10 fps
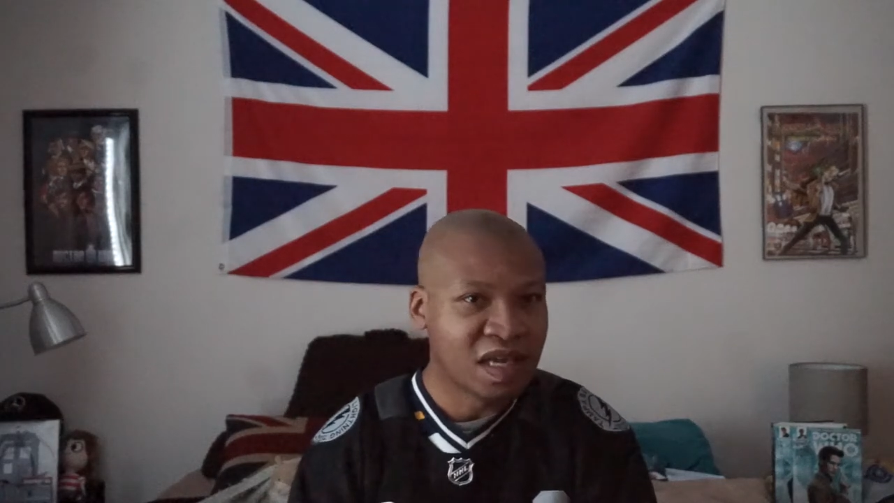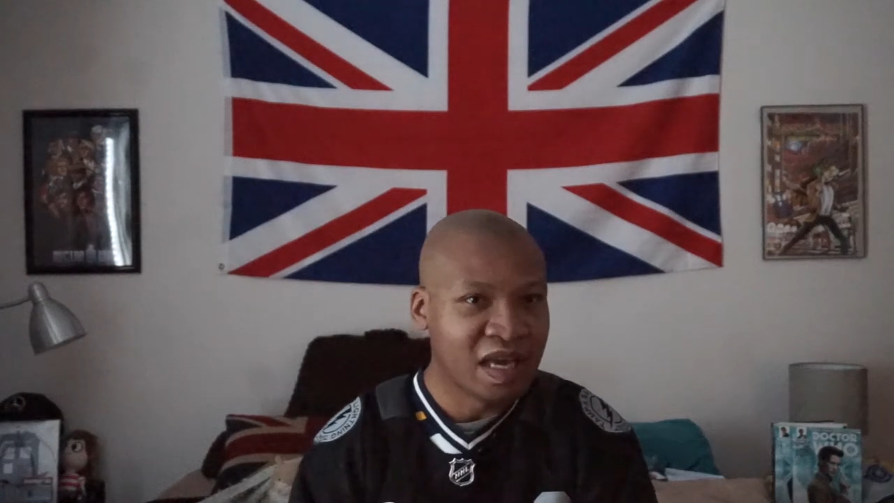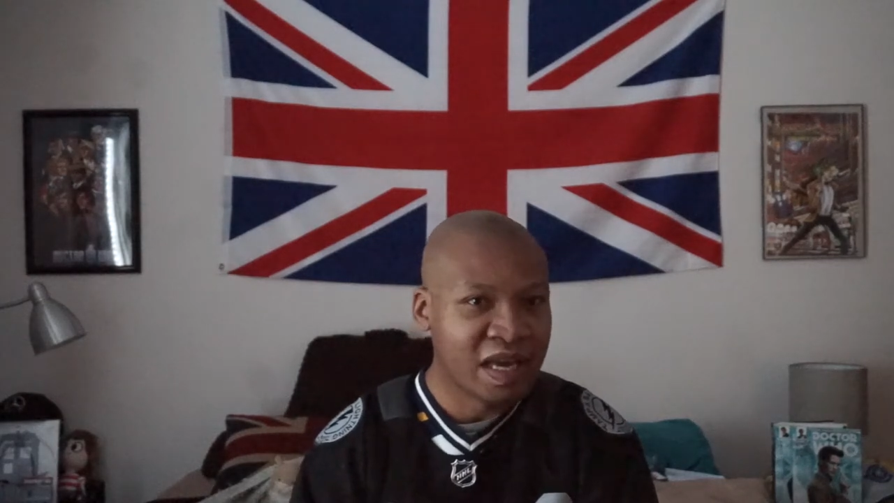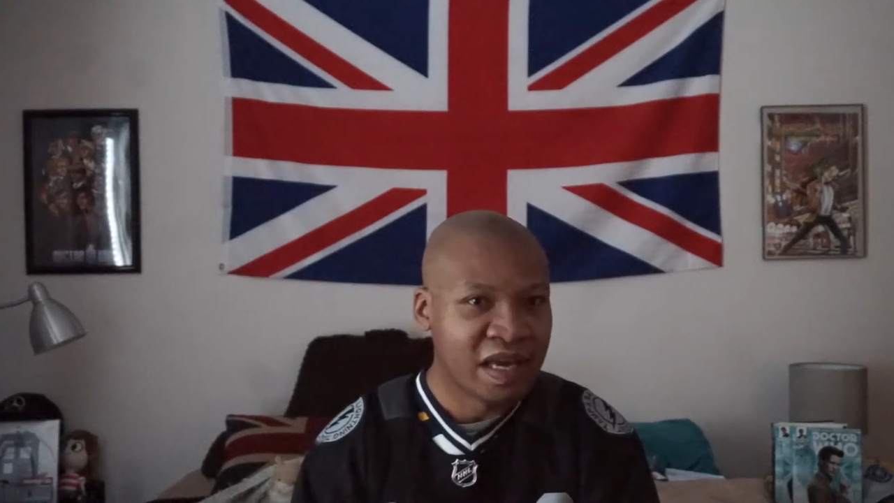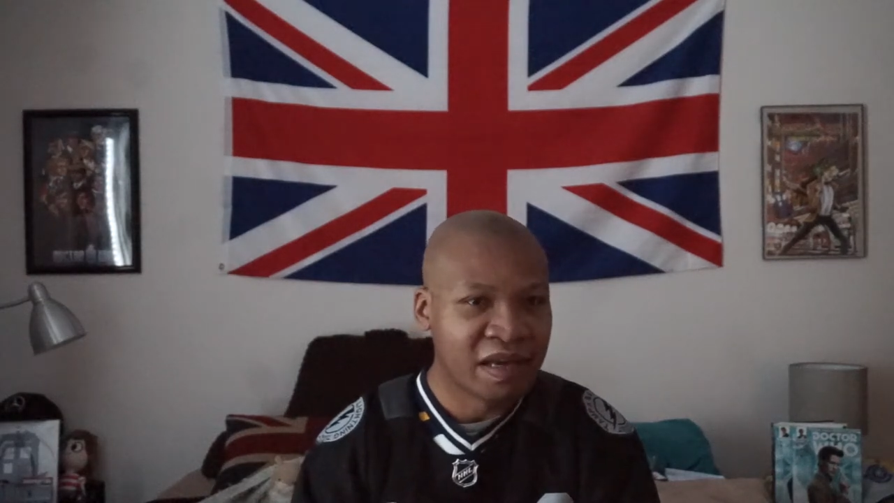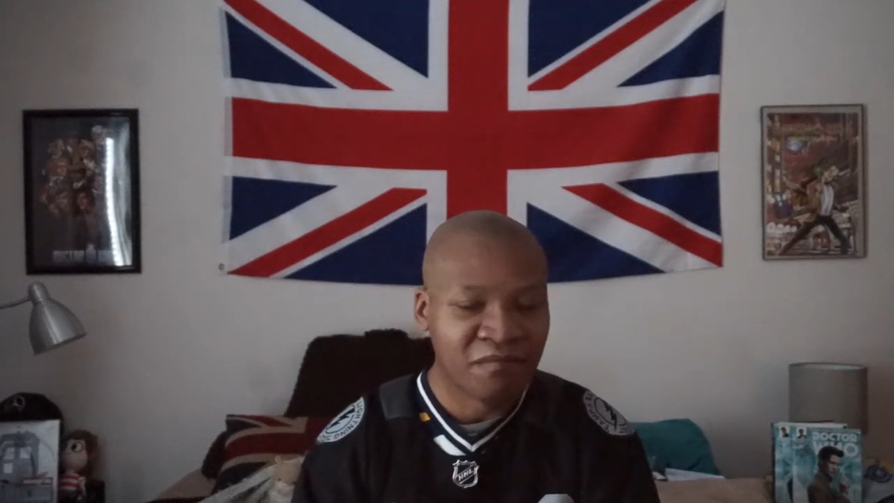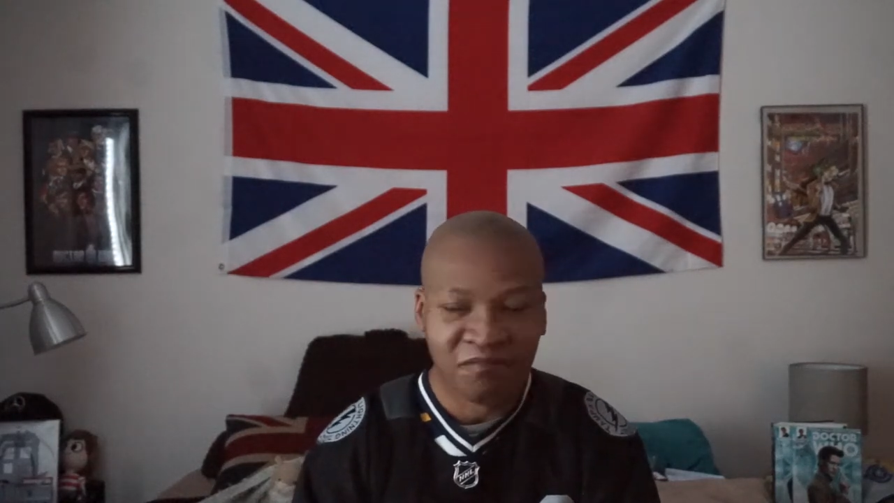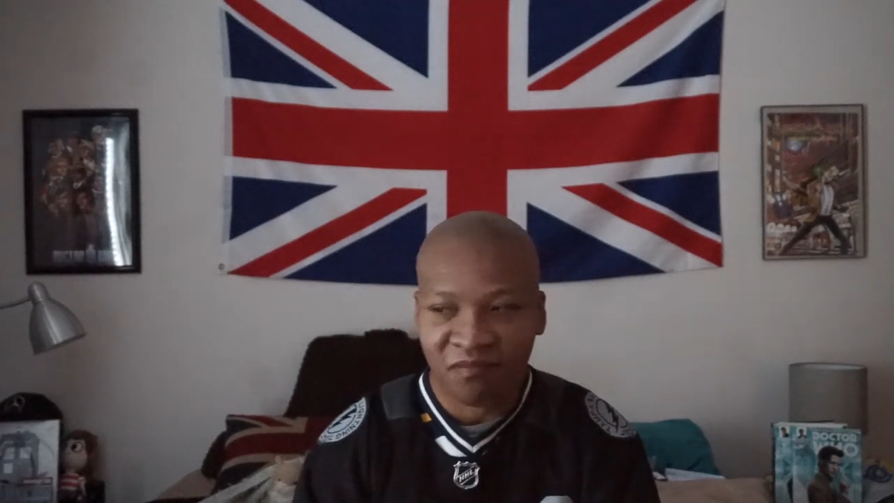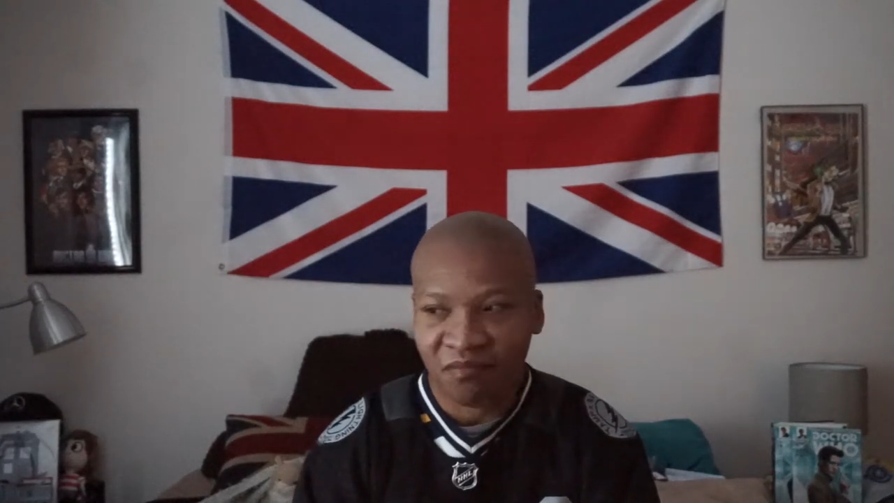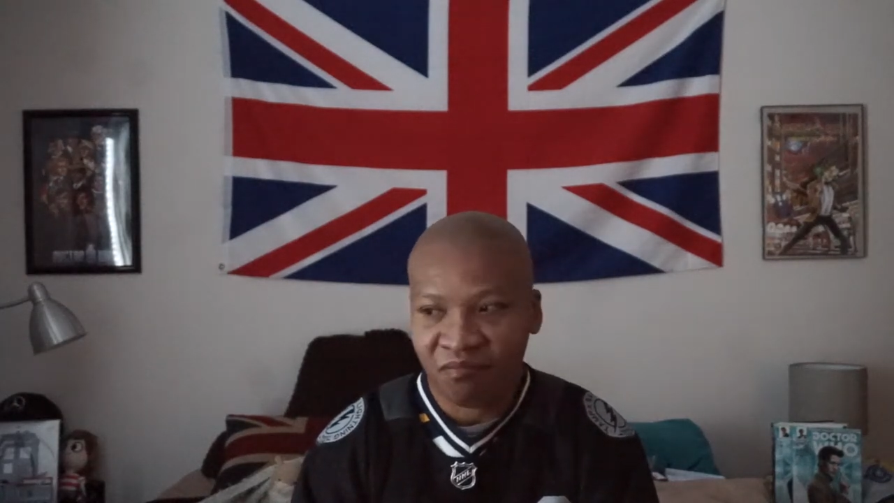And
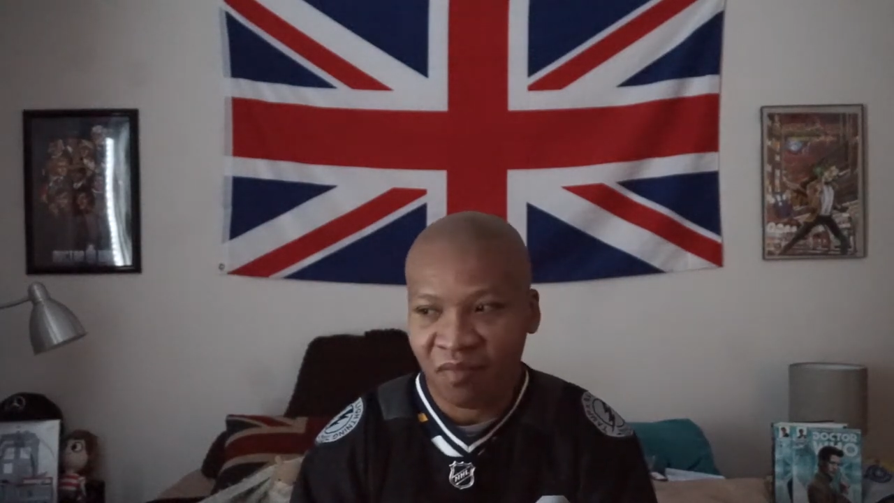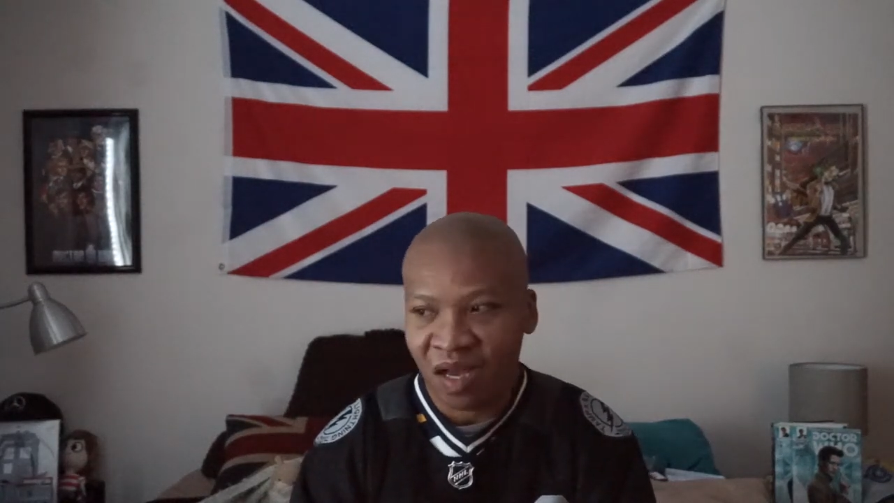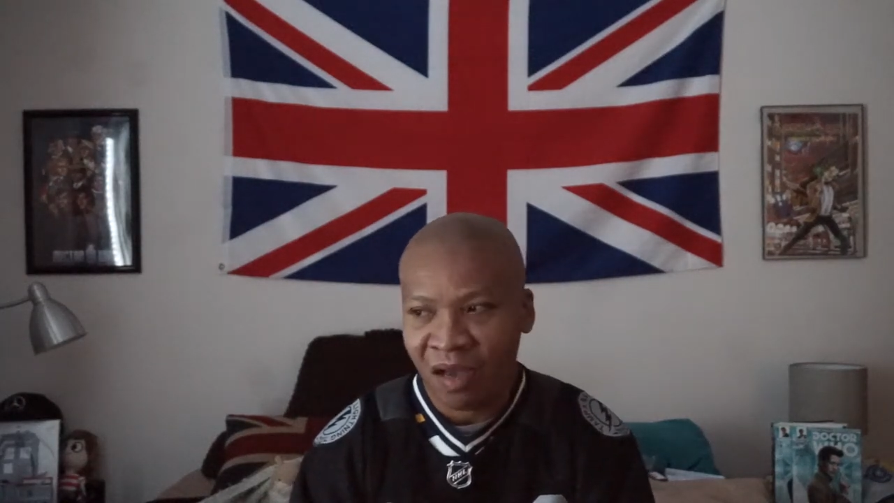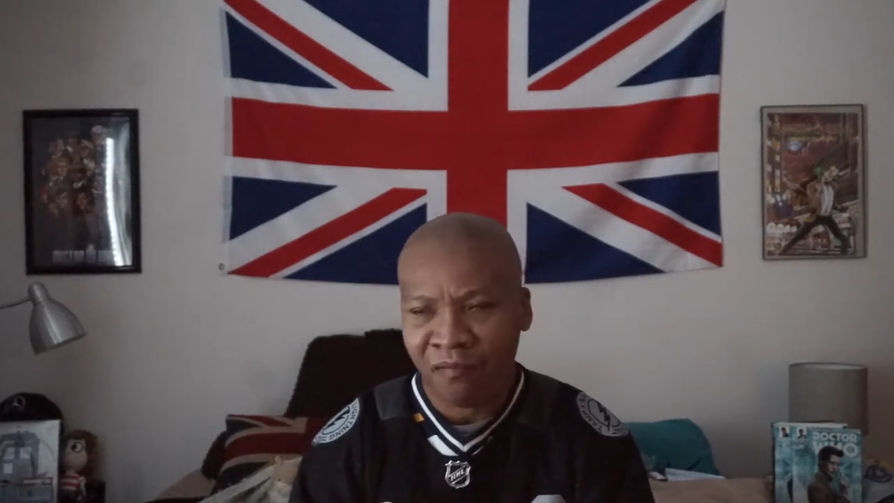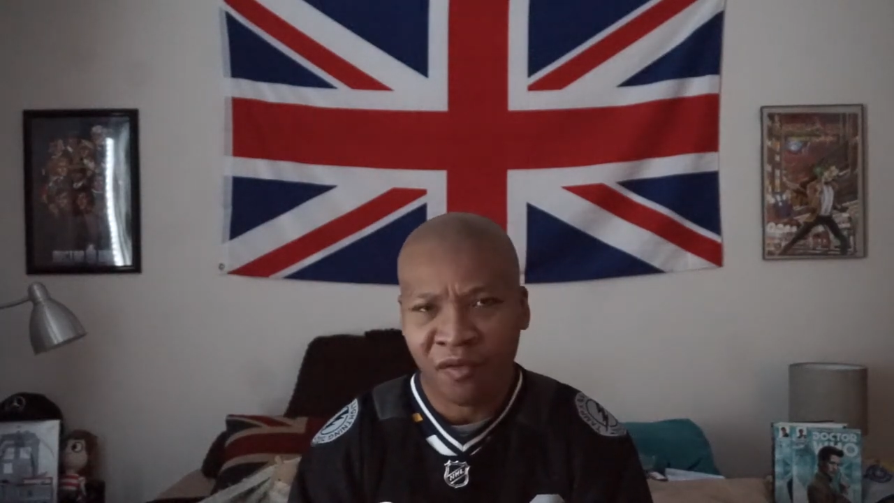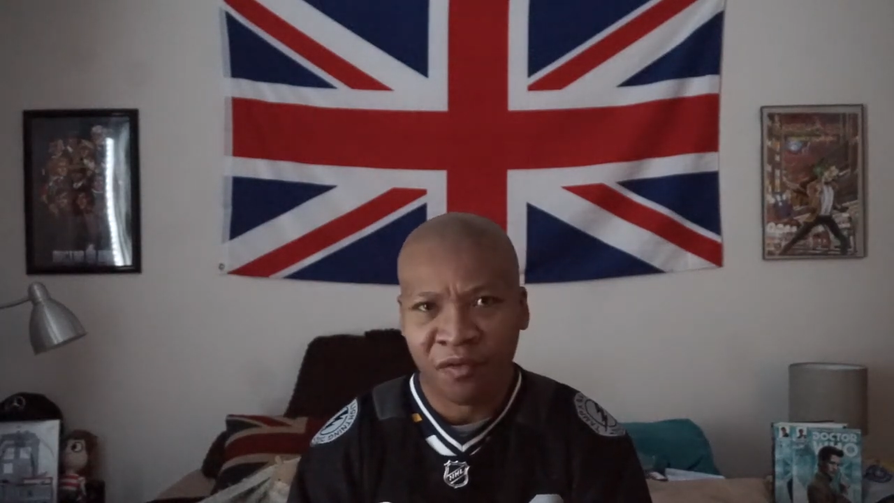I've